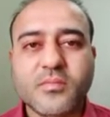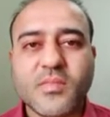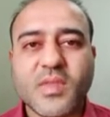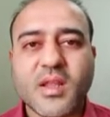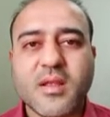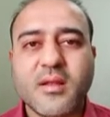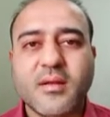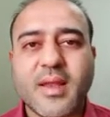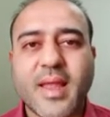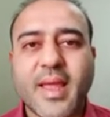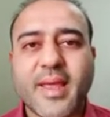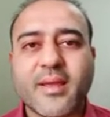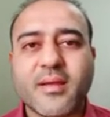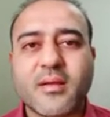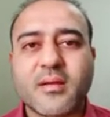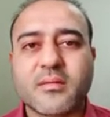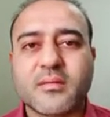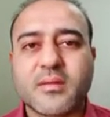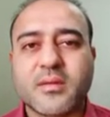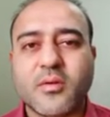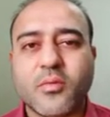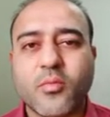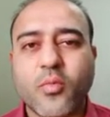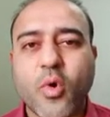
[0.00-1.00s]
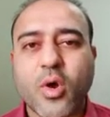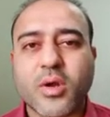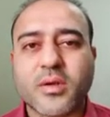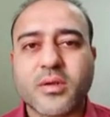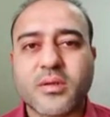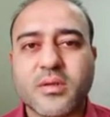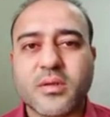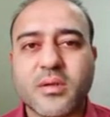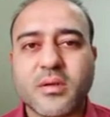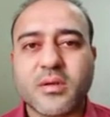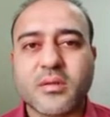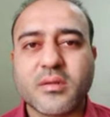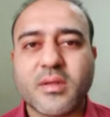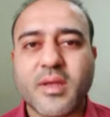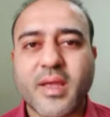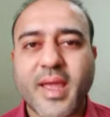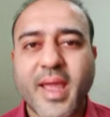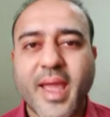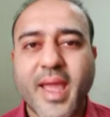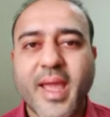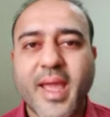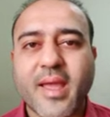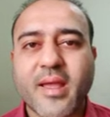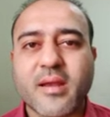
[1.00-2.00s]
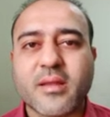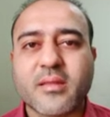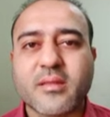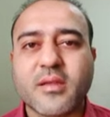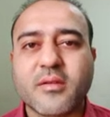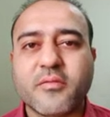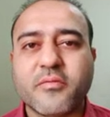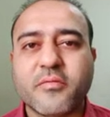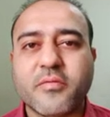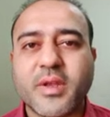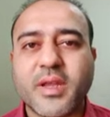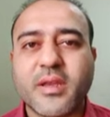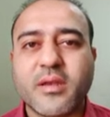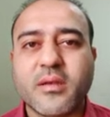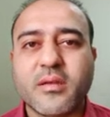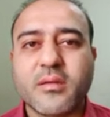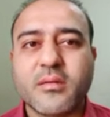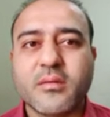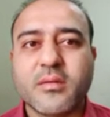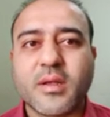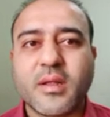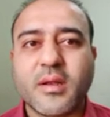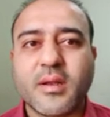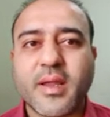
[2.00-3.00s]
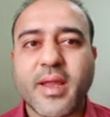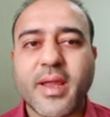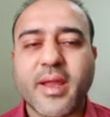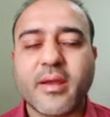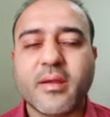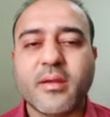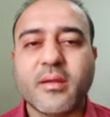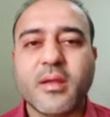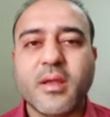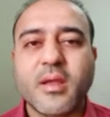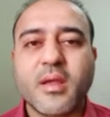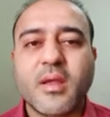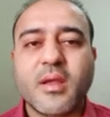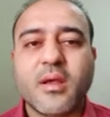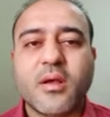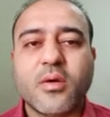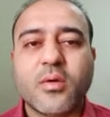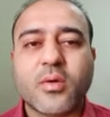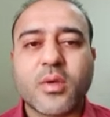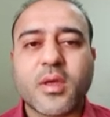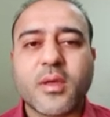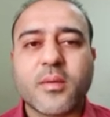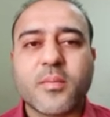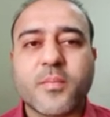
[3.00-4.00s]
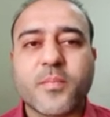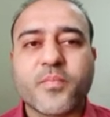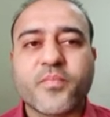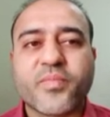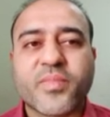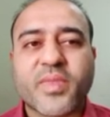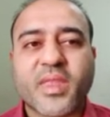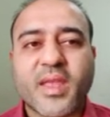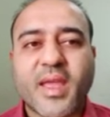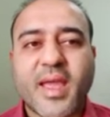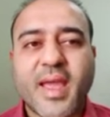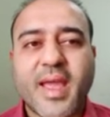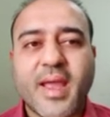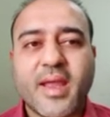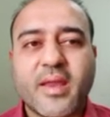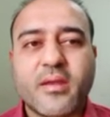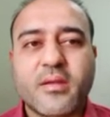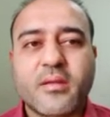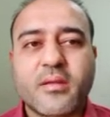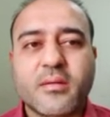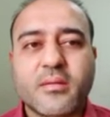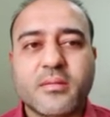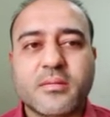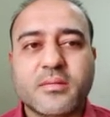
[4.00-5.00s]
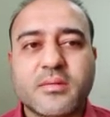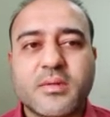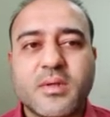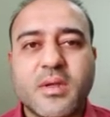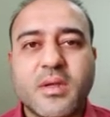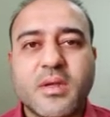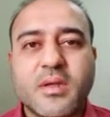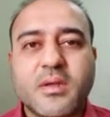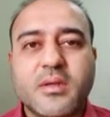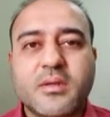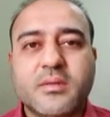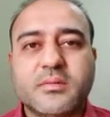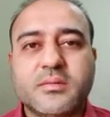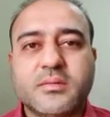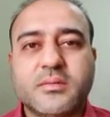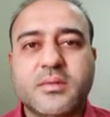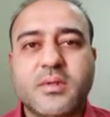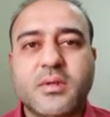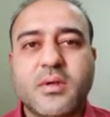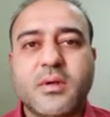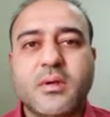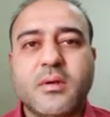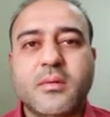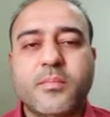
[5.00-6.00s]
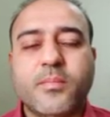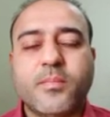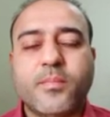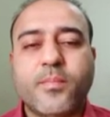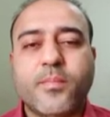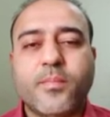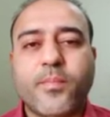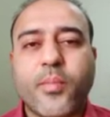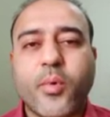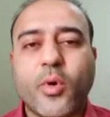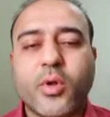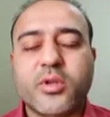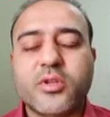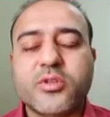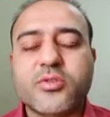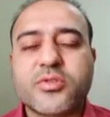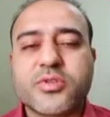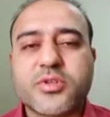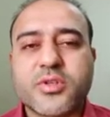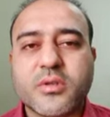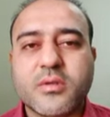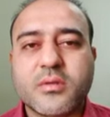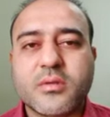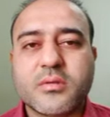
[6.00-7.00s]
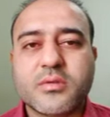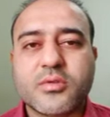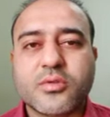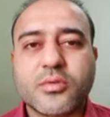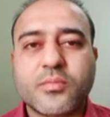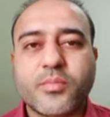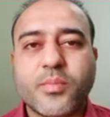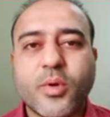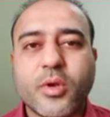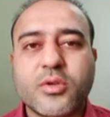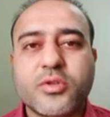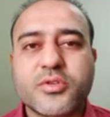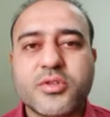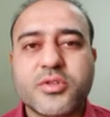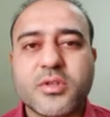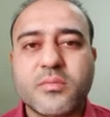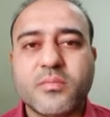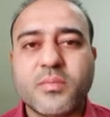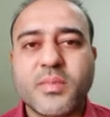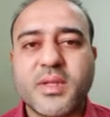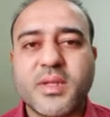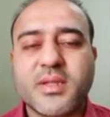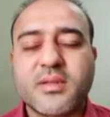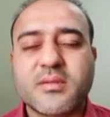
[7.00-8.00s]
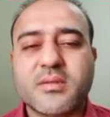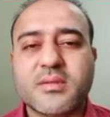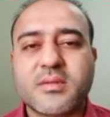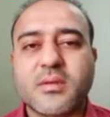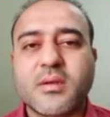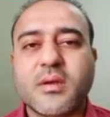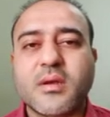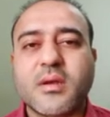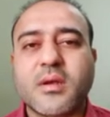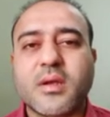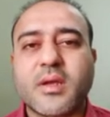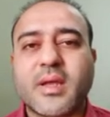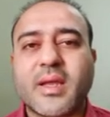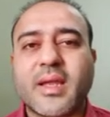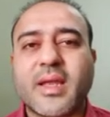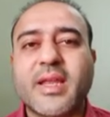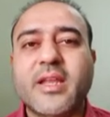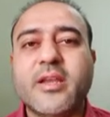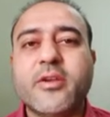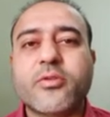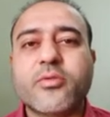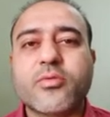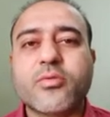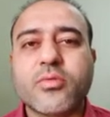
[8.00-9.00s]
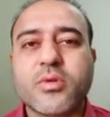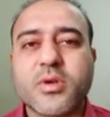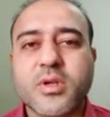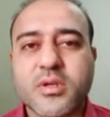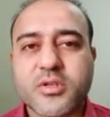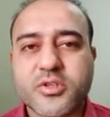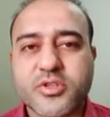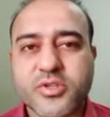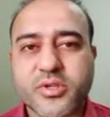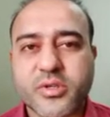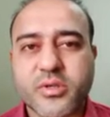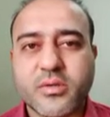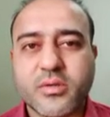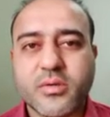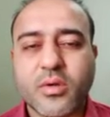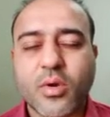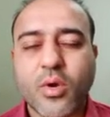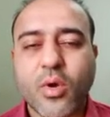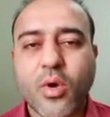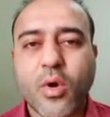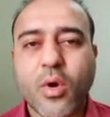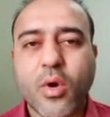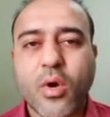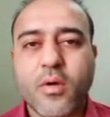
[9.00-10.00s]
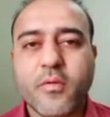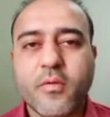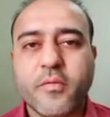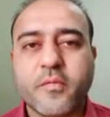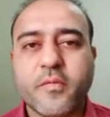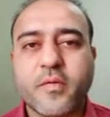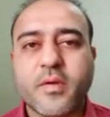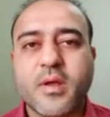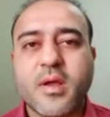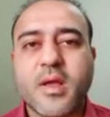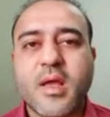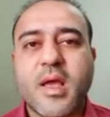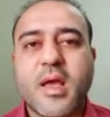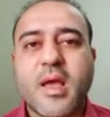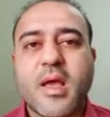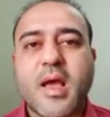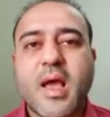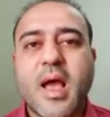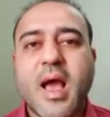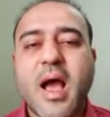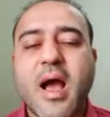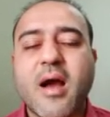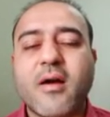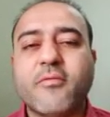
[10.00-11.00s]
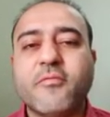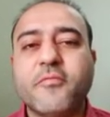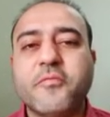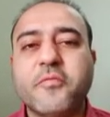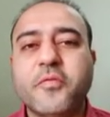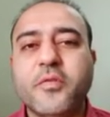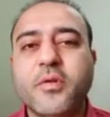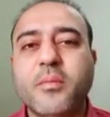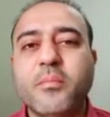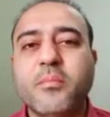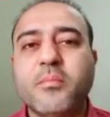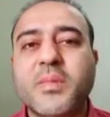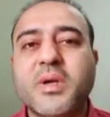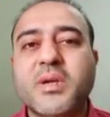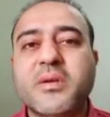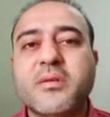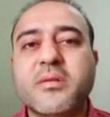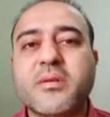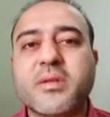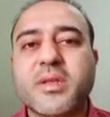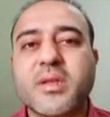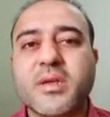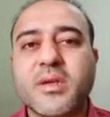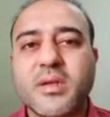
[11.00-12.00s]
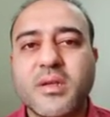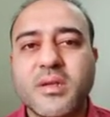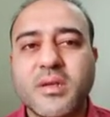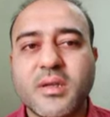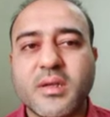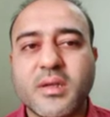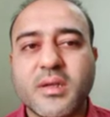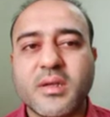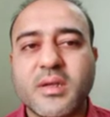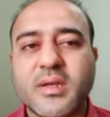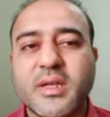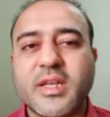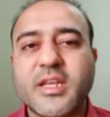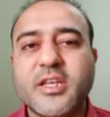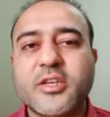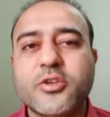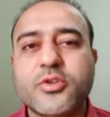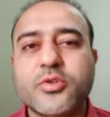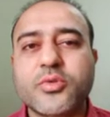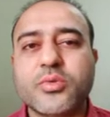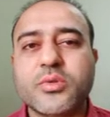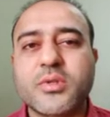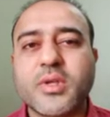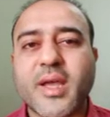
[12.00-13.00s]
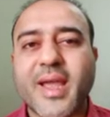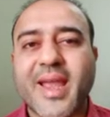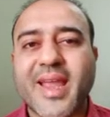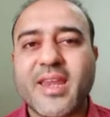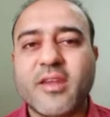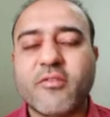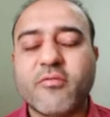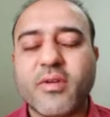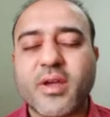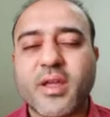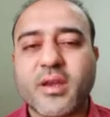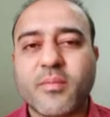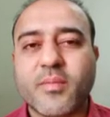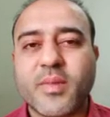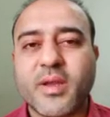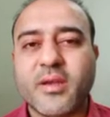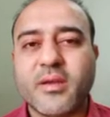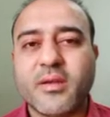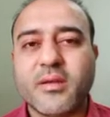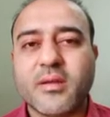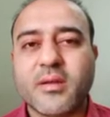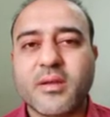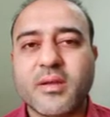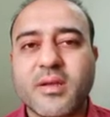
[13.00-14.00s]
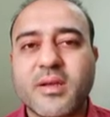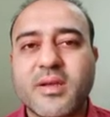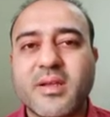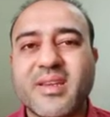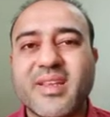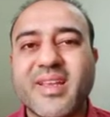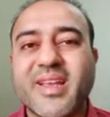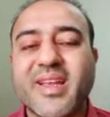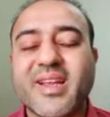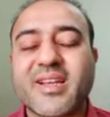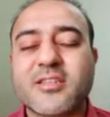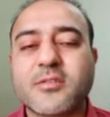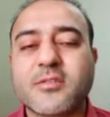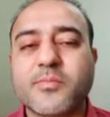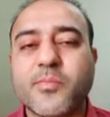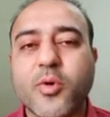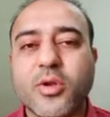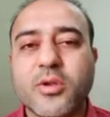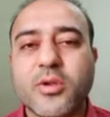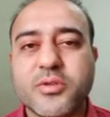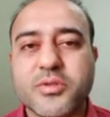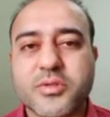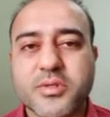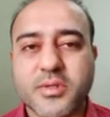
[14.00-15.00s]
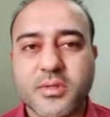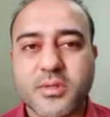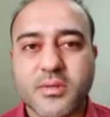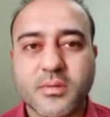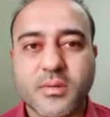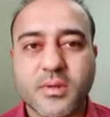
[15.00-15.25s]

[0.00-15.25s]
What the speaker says: like the water, the air, the wind, the land. Okay, and the pollution. So pollution means introduction of harmful material into the environment creates pollution.